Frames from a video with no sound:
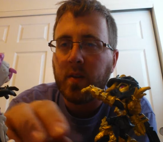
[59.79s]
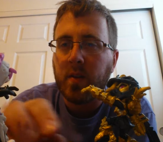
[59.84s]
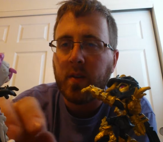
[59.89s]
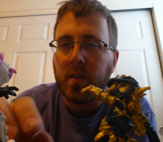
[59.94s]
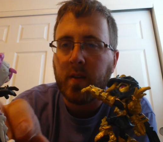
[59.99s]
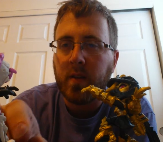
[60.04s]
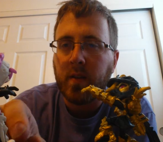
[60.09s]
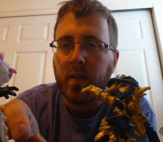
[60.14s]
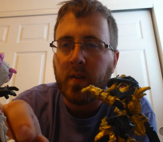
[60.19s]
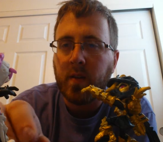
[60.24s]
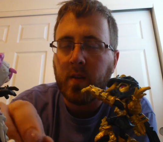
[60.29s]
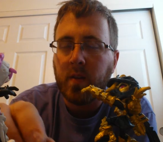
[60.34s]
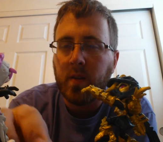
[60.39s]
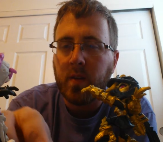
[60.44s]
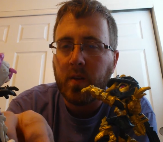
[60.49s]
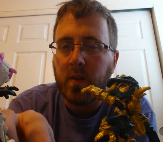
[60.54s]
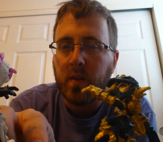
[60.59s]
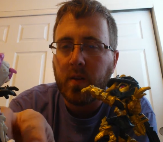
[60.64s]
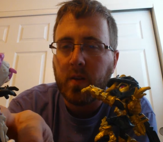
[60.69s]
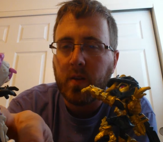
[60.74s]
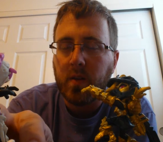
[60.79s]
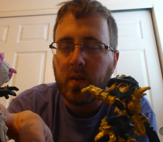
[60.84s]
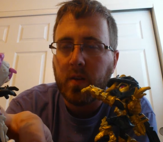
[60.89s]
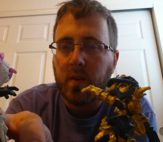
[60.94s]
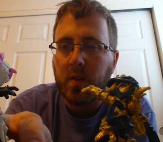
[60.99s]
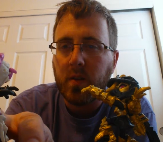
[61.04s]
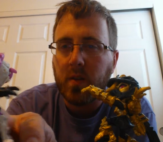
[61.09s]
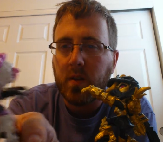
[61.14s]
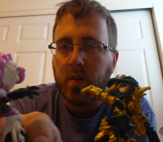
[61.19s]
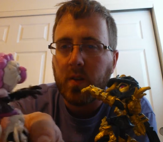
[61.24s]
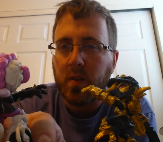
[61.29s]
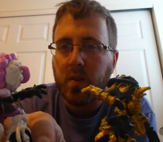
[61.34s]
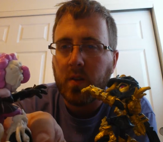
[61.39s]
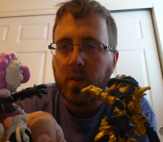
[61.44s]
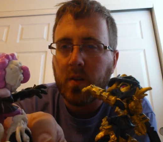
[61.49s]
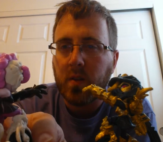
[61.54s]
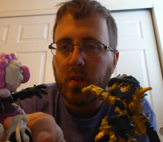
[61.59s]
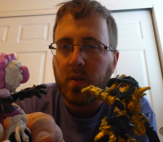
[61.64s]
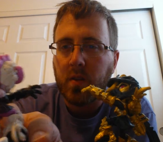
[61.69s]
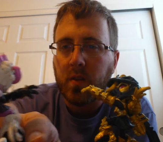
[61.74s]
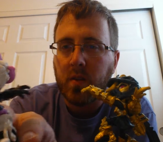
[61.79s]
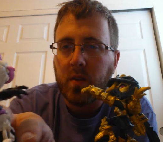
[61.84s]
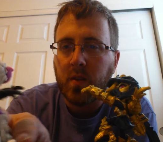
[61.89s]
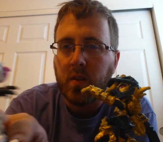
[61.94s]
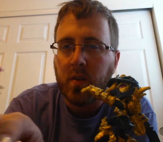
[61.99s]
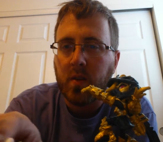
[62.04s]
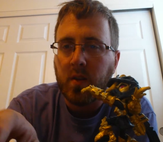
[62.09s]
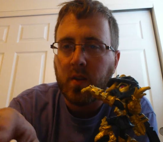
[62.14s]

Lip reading: (no one is talking)